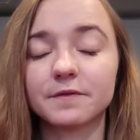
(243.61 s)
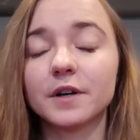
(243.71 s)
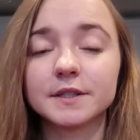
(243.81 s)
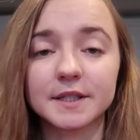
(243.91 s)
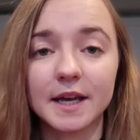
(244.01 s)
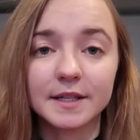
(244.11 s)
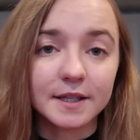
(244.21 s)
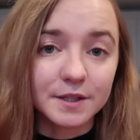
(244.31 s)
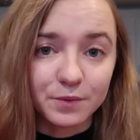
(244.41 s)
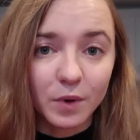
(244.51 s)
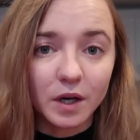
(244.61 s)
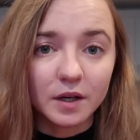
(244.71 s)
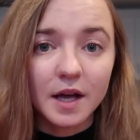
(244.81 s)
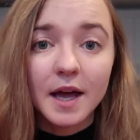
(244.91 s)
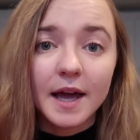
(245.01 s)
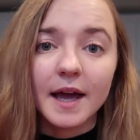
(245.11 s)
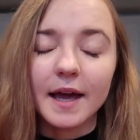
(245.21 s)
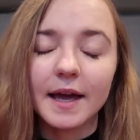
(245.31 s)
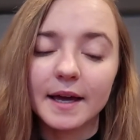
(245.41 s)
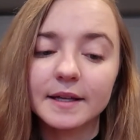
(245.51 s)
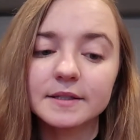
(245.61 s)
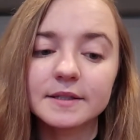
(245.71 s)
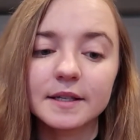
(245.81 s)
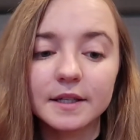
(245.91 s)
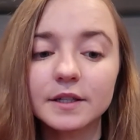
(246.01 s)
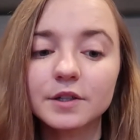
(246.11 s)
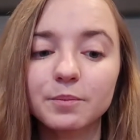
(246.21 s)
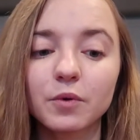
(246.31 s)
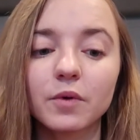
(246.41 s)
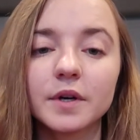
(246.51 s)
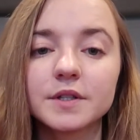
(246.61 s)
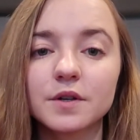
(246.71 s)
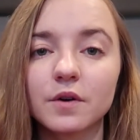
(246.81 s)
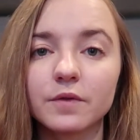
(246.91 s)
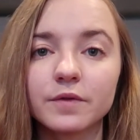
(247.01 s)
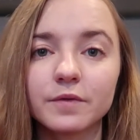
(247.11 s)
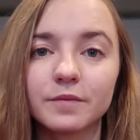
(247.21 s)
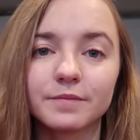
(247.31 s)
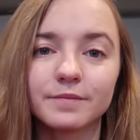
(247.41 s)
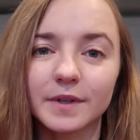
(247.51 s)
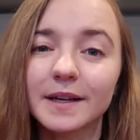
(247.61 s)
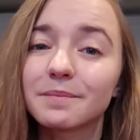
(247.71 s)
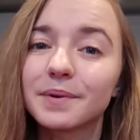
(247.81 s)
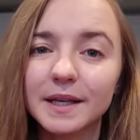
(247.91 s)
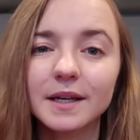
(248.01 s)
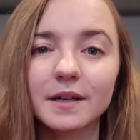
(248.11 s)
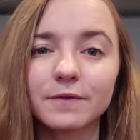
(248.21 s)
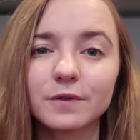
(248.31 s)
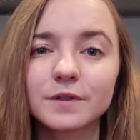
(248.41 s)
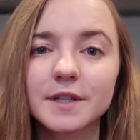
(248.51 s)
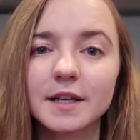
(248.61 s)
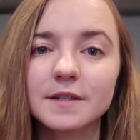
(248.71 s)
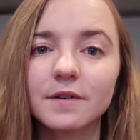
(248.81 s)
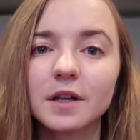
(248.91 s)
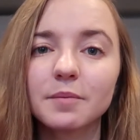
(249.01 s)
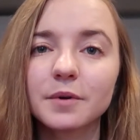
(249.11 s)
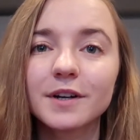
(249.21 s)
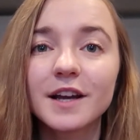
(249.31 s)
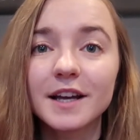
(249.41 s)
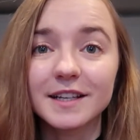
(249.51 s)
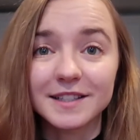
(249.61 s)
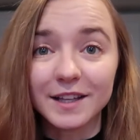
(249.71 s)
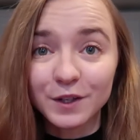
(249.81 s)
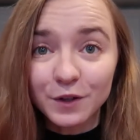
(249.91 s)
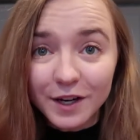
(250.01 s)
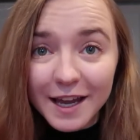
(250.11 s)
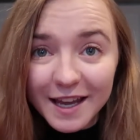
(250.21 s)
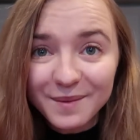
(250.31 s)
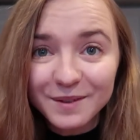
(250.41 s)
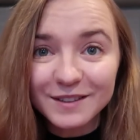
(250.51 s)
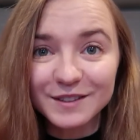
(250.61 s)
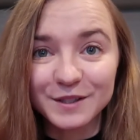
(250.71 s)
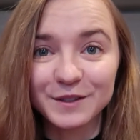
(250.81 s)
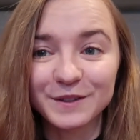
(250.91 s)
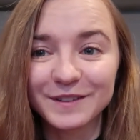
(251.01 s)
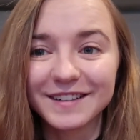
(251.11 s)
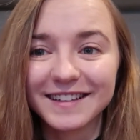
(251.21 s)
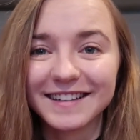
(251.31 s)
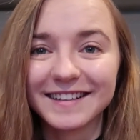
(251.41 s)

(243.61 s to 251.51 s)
the front end as well. And another point of like being a full stack developer is that you're able to